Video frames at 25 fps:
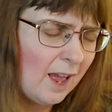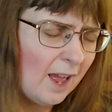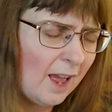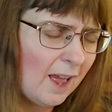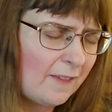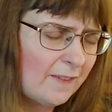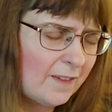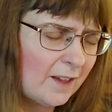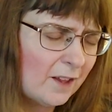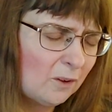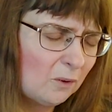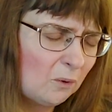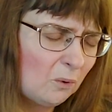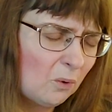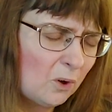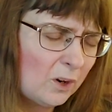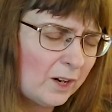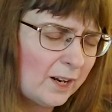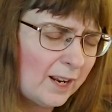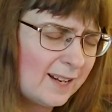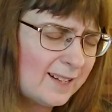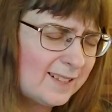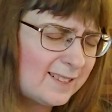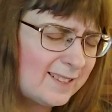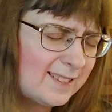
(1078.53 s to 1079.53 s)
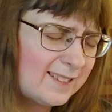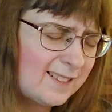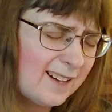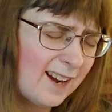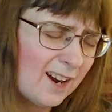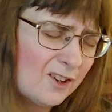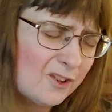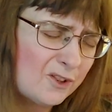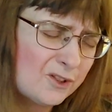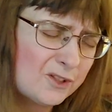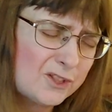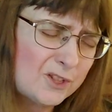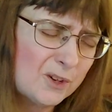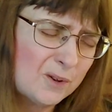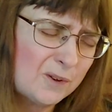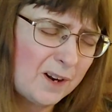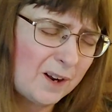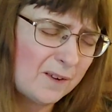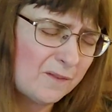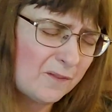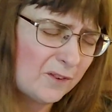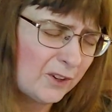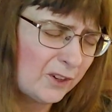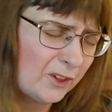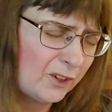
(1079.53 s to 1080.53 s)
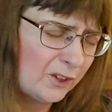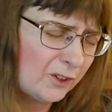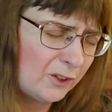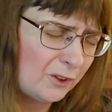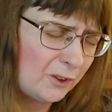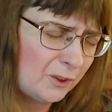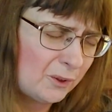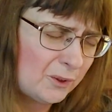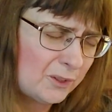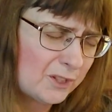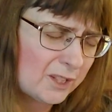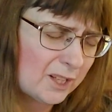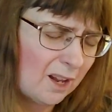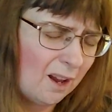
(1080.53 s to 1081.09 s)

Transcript: And that, Lord, as the doctors don't have very good news,